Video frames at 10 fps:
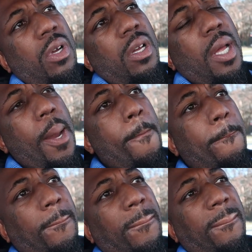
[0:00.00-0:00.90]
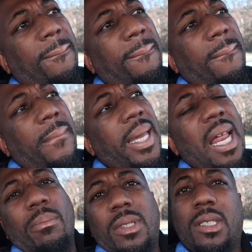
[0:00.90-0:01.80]
bruh.
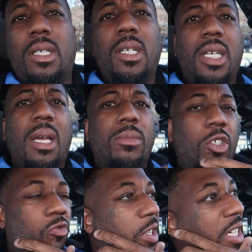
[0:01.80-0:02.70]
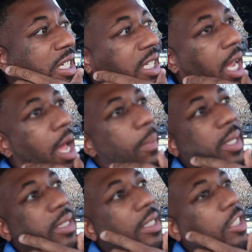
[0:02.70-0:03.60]
And I'm just looking, I'm just reading the
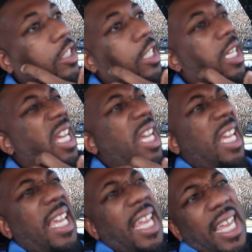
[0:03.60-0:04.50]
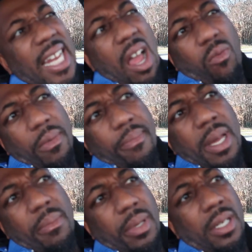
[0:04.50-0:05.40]
comments and shit. And I
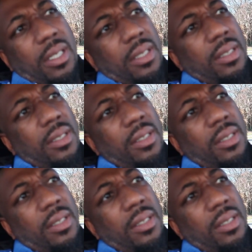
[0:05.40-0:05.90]
remember